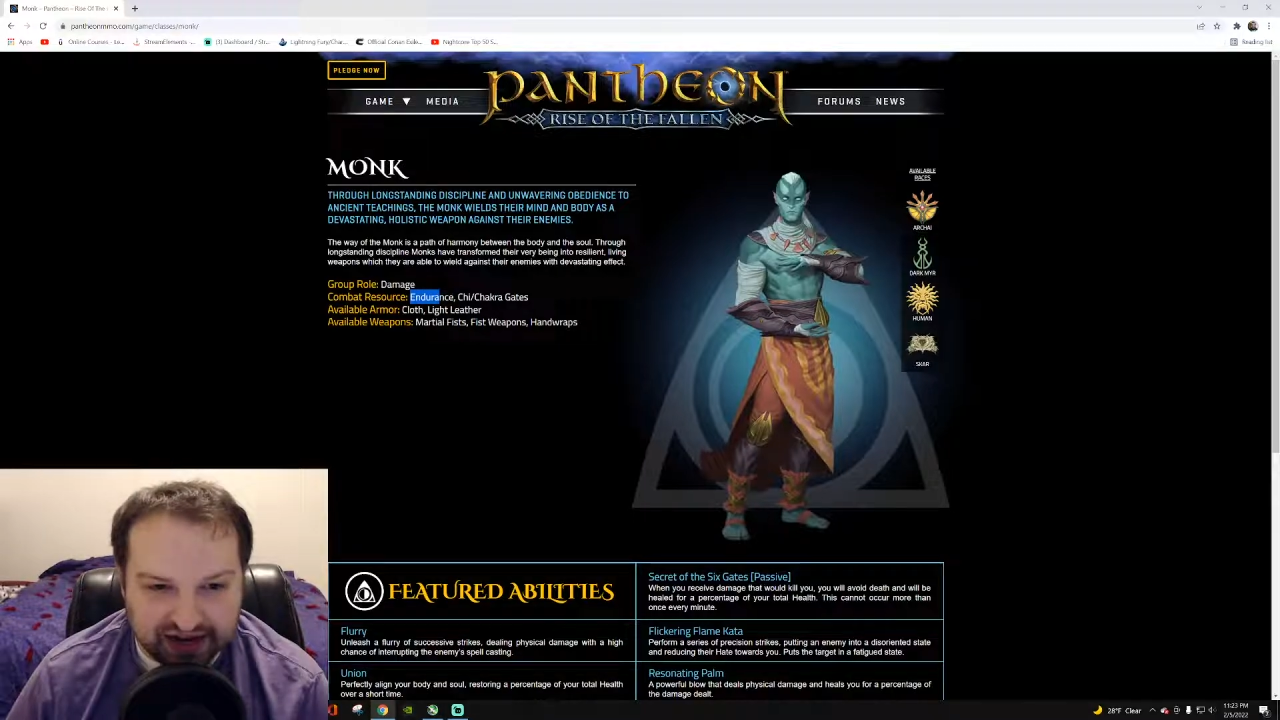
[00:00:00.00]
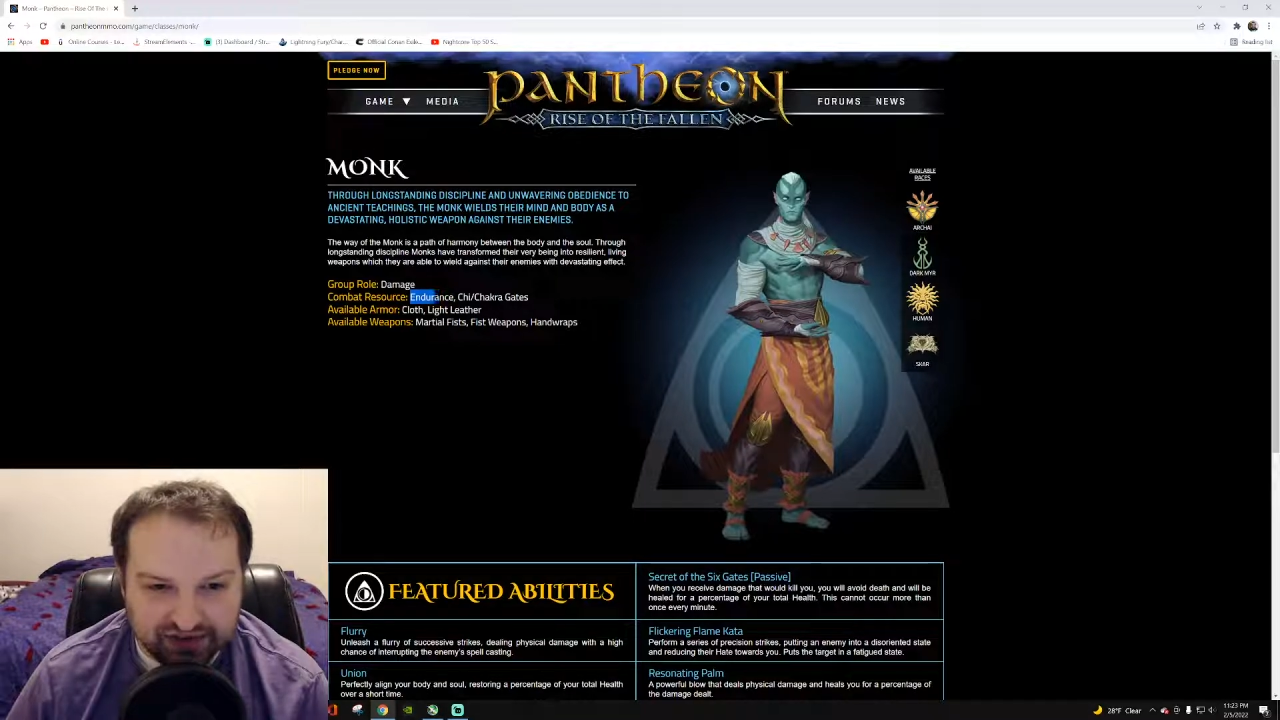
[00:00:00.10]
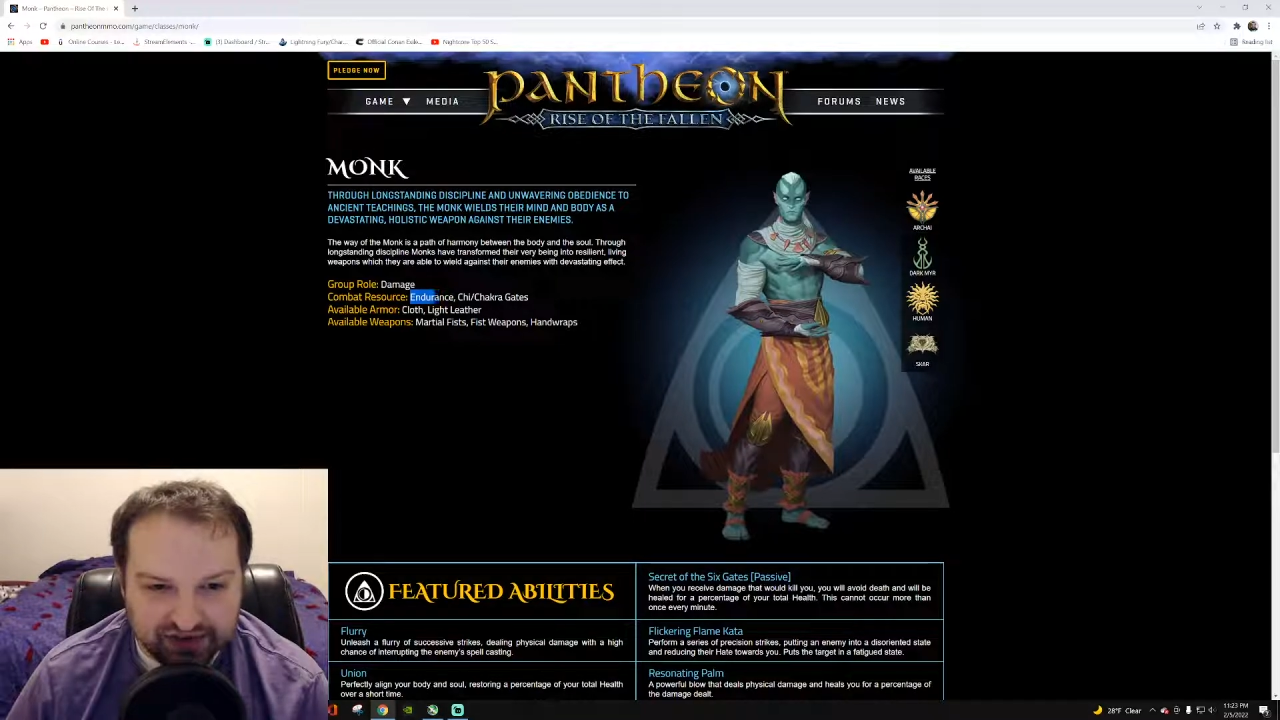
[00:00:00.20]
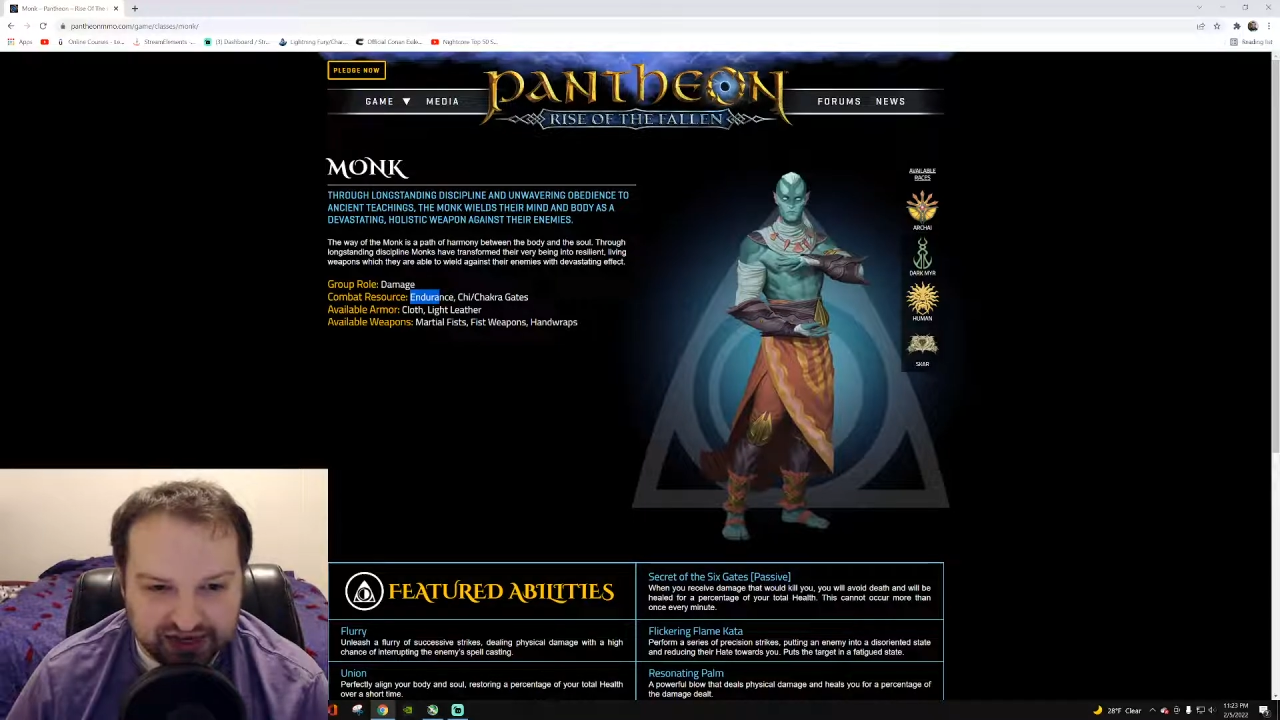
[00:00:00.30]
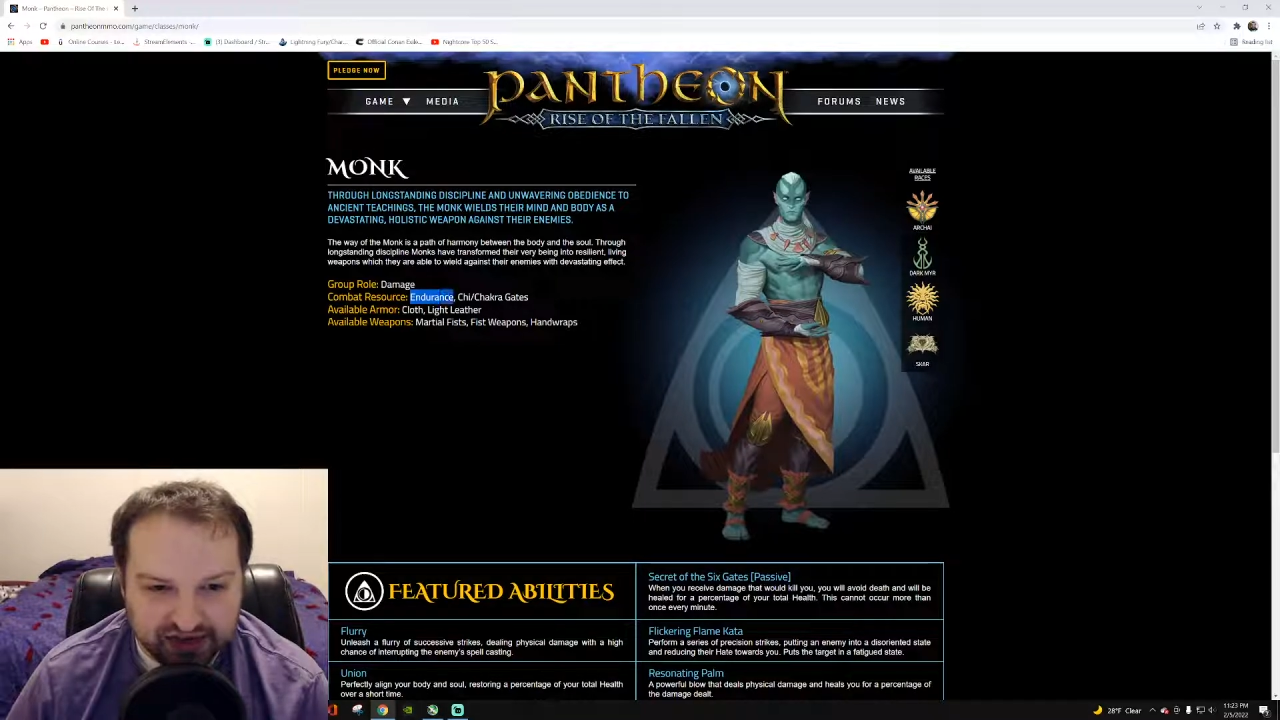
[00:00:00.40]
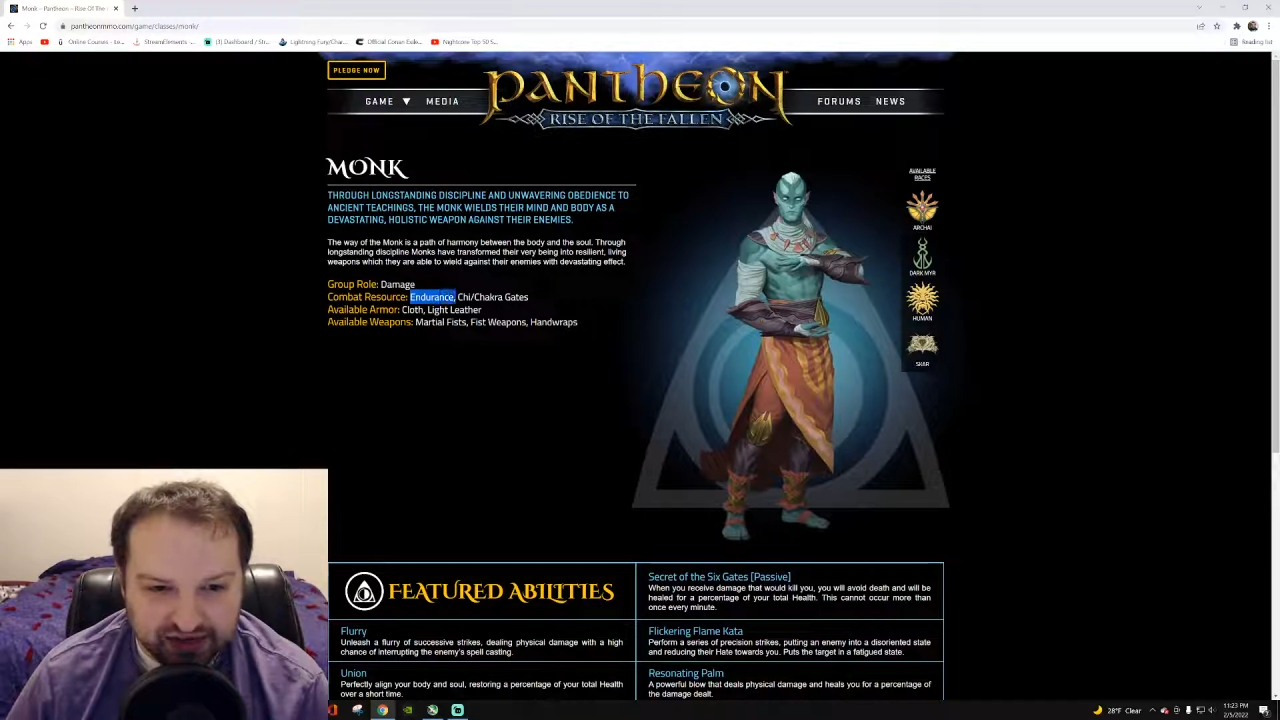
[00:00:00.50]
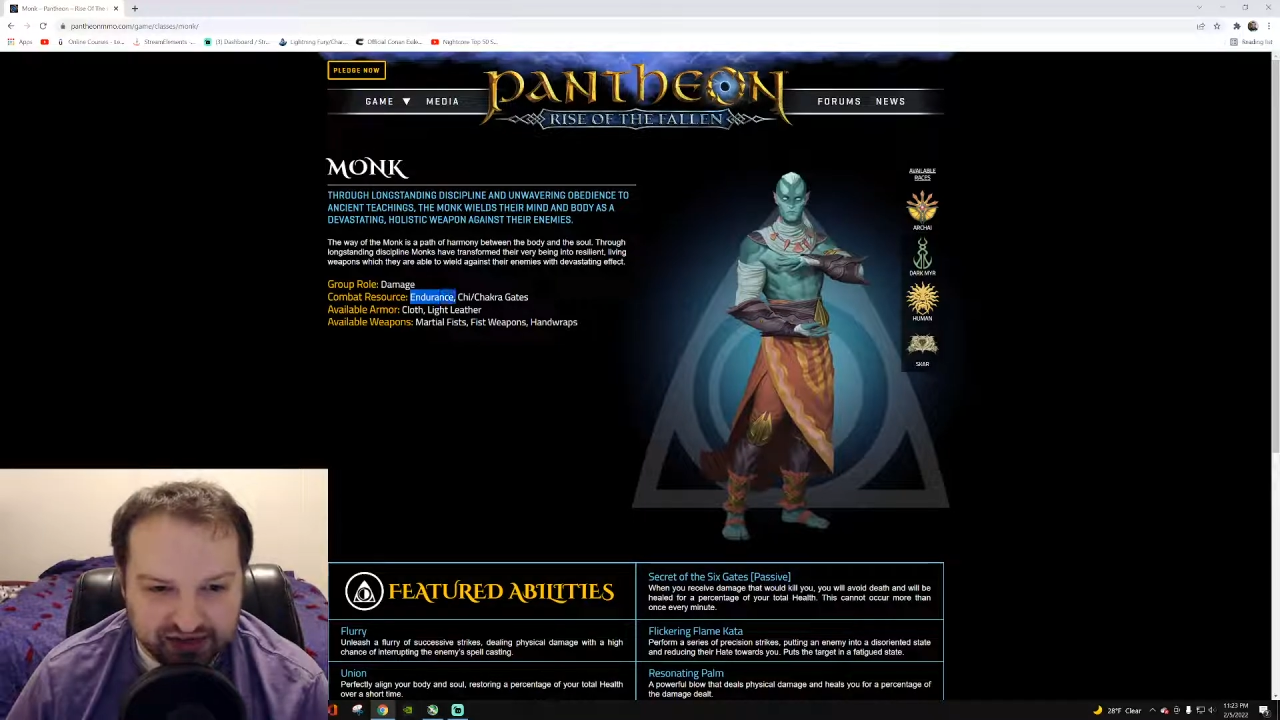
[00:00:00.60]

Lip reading: every character